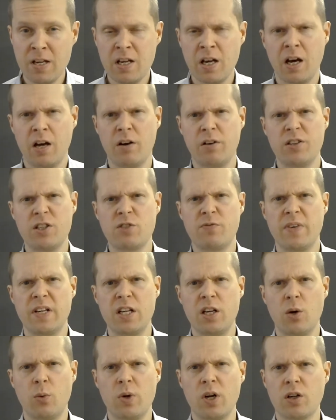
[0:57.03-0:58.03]
And on this
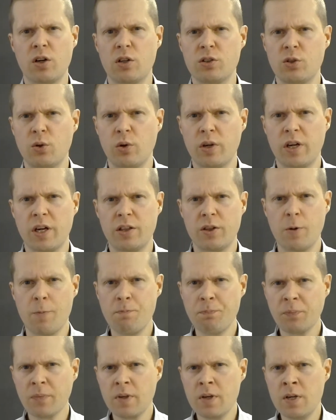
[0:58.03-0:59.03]
video we are going to look at the
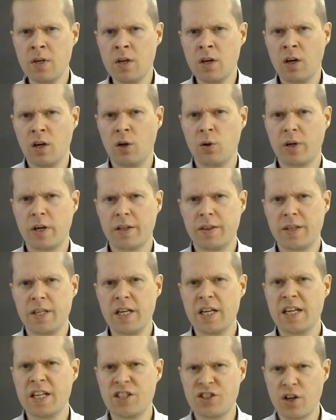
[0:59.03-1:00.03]

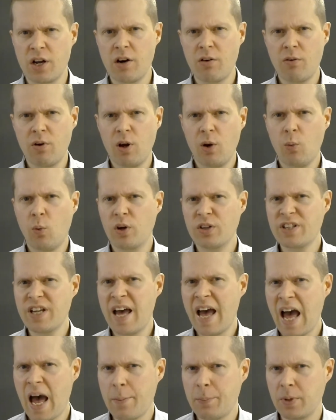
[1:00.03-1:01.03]
in general what
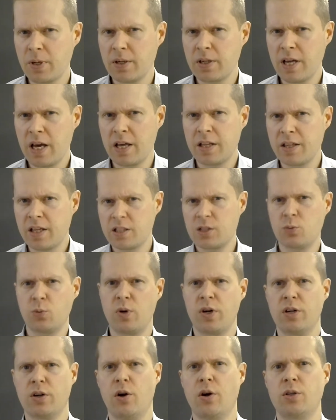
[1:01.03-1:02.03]
happened, and that's
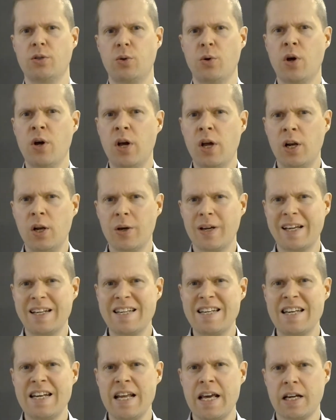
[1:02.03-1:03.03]
what we're going to look at
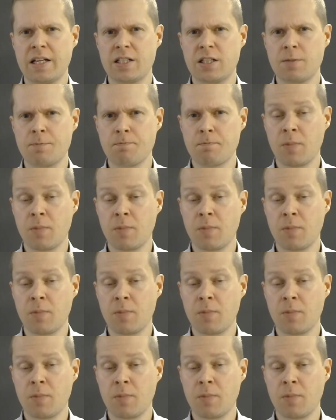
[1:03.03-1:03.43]
next.